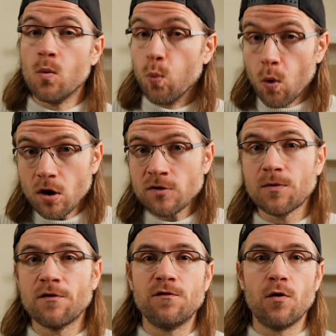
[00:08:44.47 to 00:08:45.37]
Wars
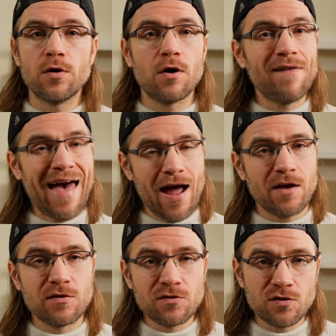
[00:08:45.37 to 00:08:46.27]
were fought over
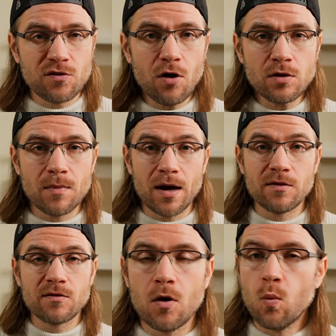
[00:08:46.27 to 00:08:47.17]
access to salt
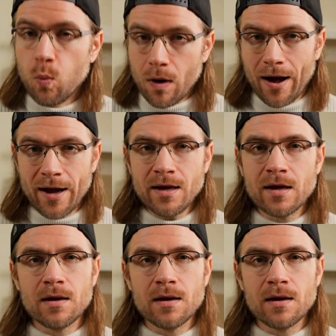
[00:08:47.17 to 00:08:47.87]
mines. Why?